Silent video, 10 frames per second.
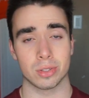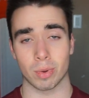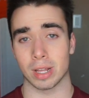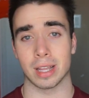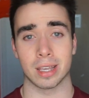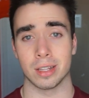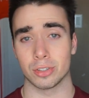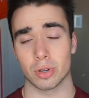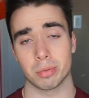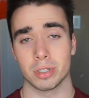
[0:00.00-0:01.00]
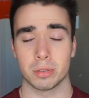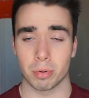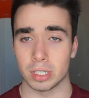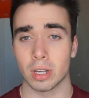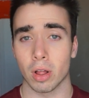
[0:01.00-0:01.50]
the one I link in the description, it's
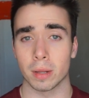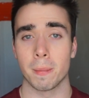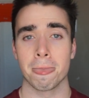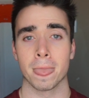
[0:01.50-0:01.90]
pretty solid,